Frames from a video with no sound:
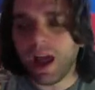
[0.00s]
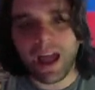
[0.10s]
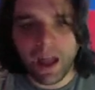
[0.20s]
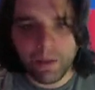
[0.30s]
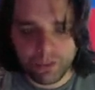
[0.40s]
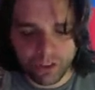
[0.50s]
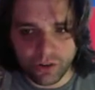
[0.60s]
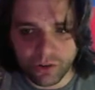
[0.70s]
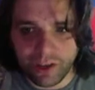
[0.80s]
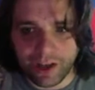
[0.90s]

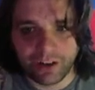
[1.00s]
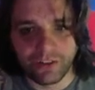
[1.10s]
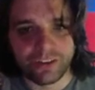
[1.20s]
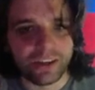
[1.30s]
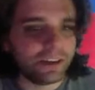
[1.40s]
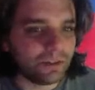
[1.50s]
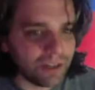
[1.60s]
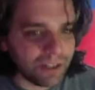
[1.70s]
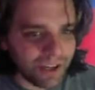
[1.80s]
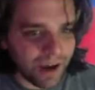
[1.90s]
Absolutely. I could have said, you
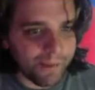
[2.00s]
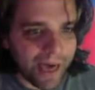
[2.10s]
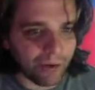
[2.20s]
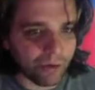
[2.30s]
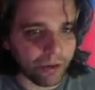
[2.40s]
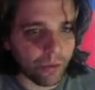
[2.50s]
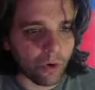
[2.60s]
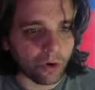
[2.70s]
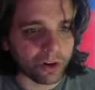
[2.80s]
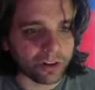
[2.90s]
need to come back with a
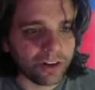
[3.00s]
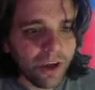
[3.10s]
warrant.